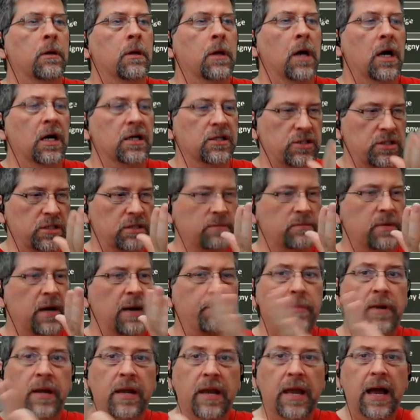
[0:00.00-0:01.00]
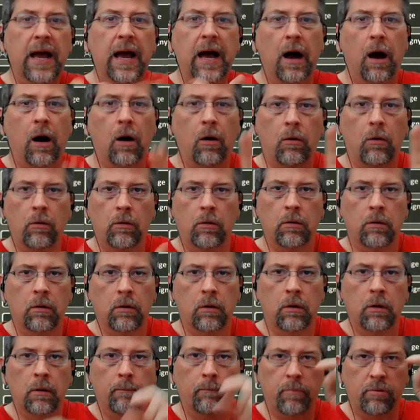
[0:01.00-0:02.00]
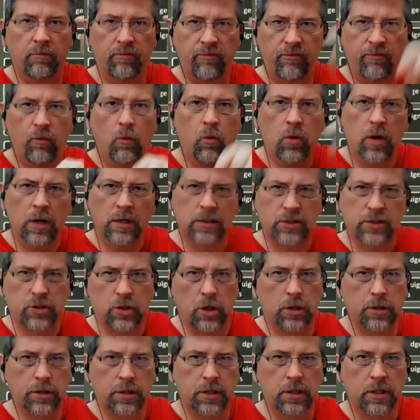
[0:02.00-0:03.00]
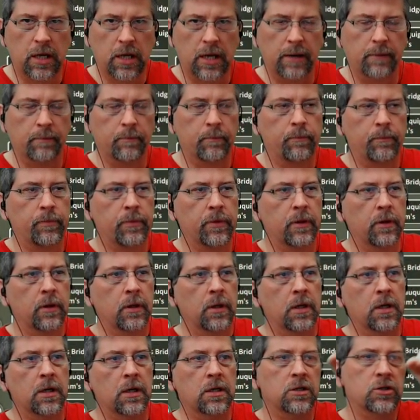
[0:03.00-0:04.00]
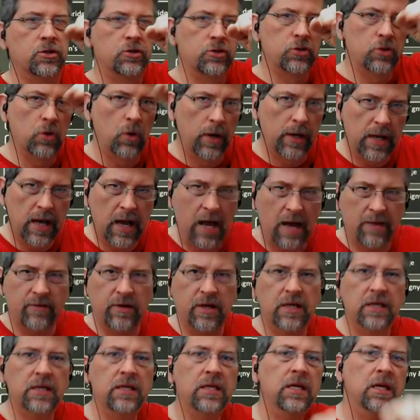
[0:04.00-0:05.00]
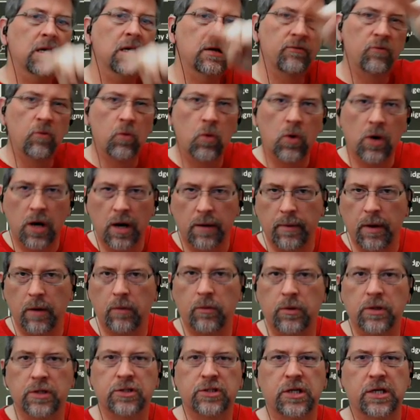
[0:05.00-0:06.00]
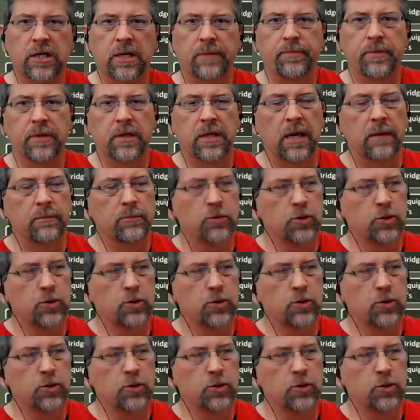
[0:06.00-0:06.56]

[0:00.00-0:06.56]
I see the map now before I start the game, so I have an idea of where I might want to set up the game.